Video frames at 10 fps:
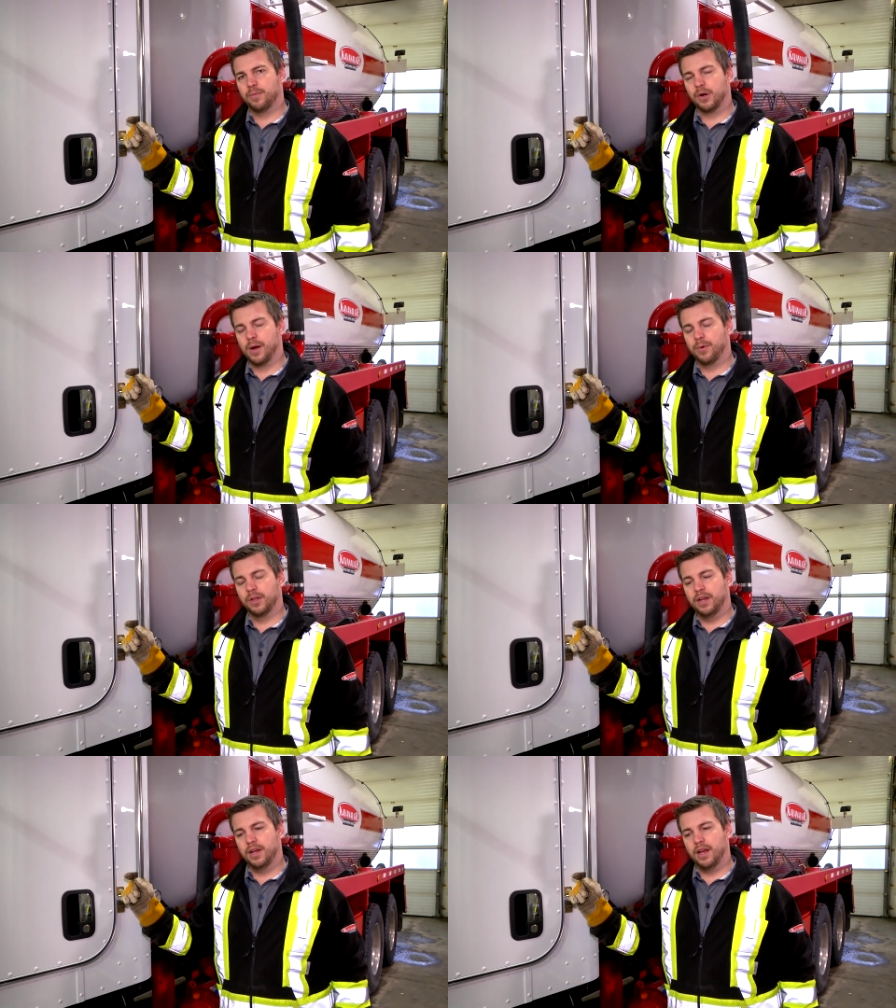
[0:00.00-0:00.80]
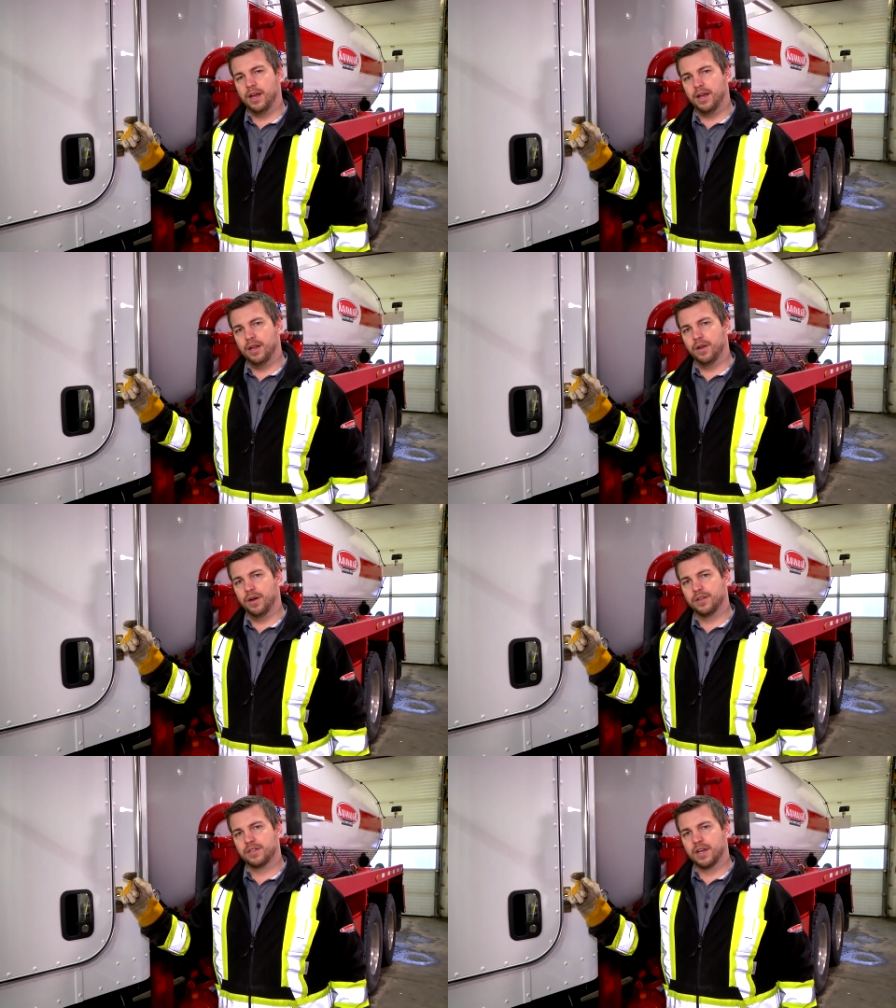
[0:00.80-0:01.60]
properly and
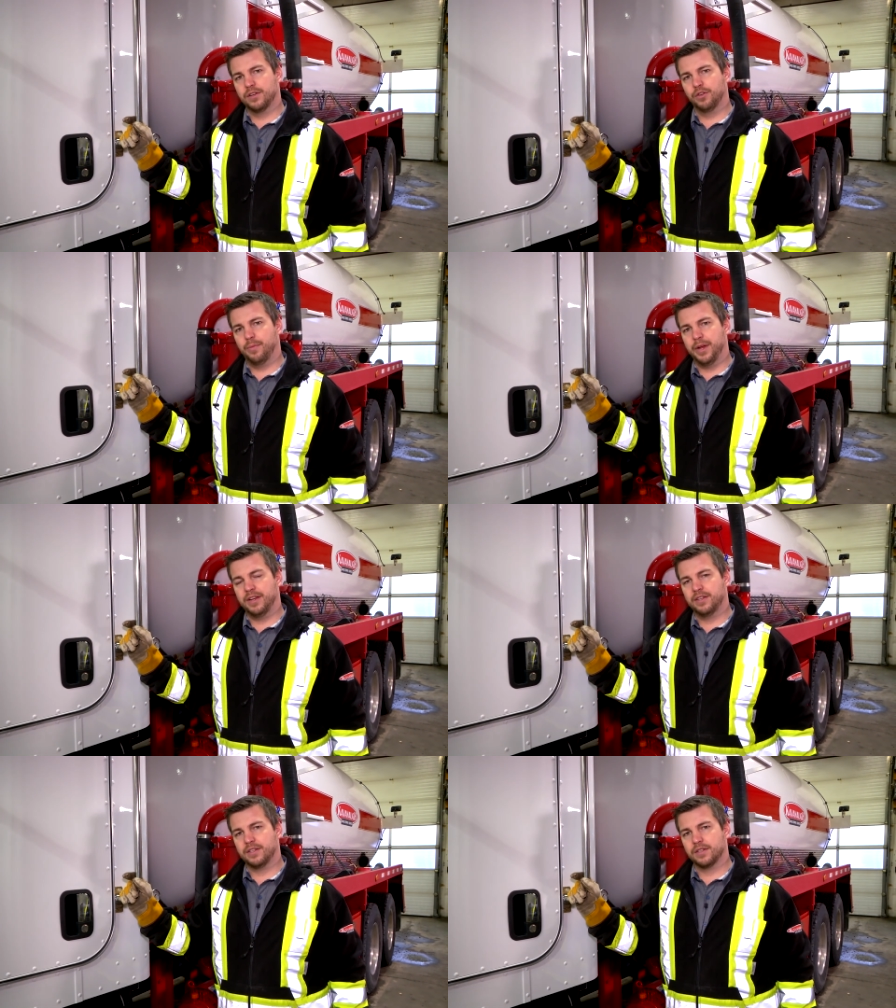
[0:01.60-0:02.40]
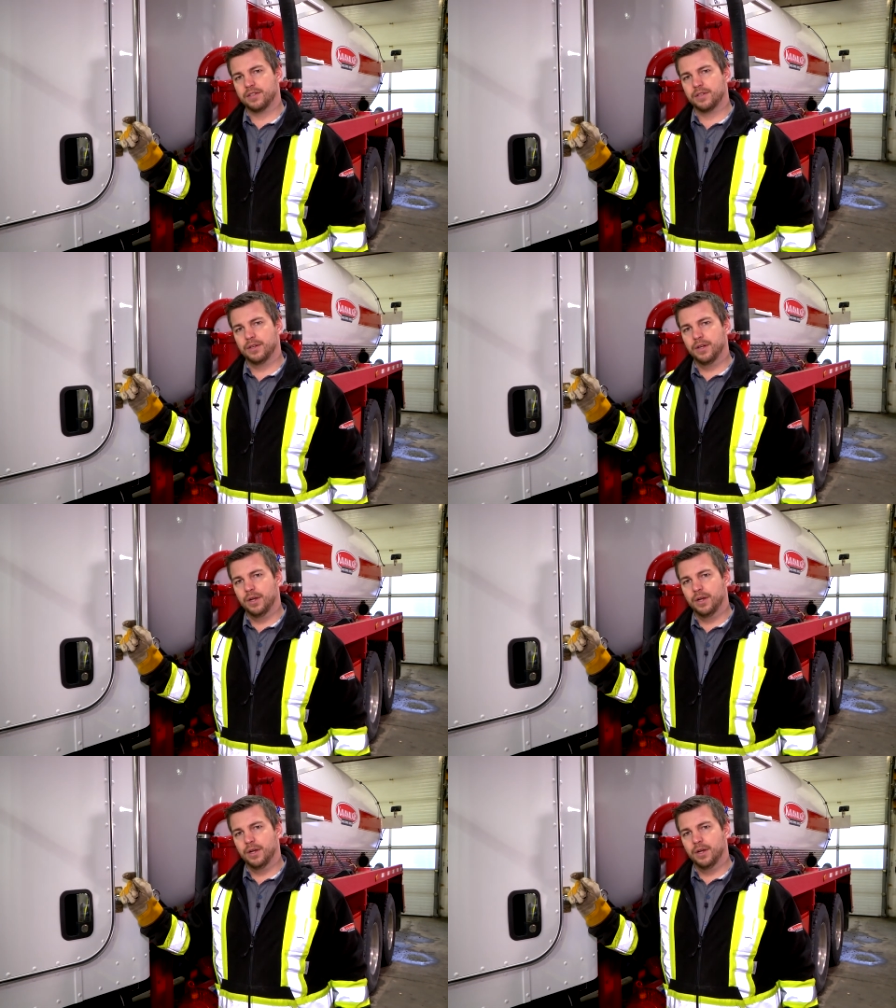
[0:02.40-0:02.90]
on a scheduled basis.